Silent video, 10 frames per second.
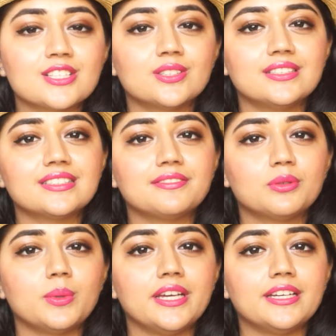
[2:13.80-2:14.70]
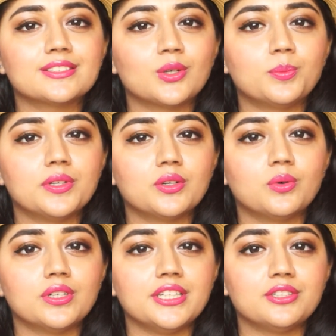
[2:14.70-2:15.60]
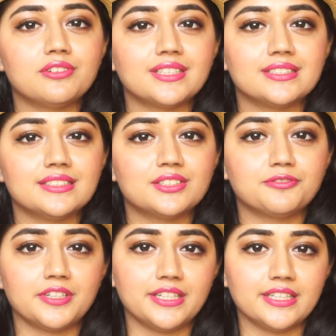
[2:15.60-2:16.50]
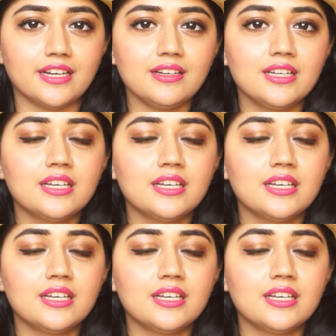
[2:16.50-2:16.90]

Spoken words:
So this giveaway is open only to residents of India.